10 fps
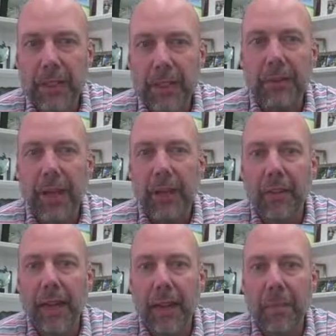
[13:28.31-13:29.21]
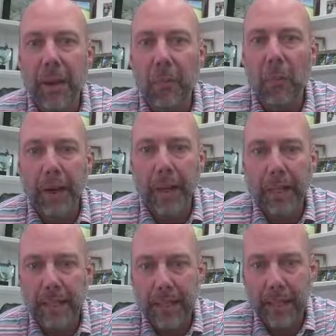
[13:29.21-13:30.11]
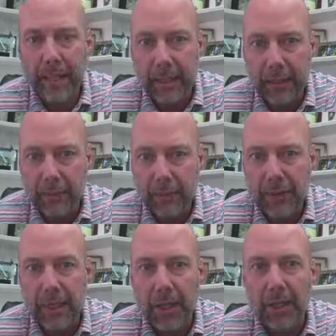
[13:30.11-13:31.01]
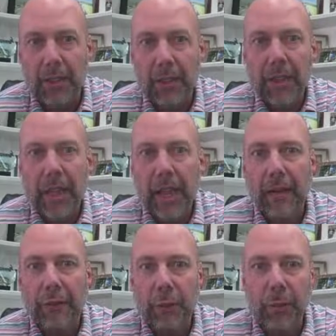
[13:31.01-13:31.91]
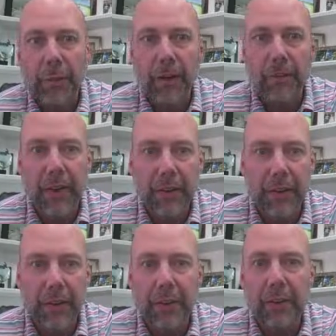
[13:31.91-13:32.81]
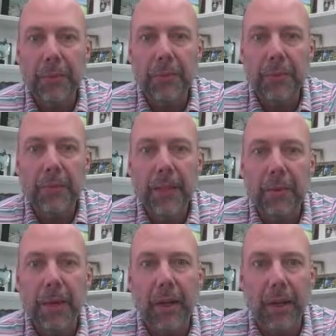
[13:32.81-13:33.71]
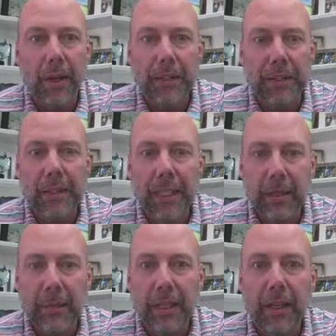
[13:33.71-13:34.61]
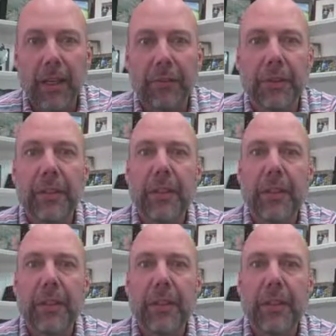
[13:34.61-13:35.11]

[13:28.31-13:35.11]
Now divide that by 118, which is our after repair value, and we all know this is not going to be enough.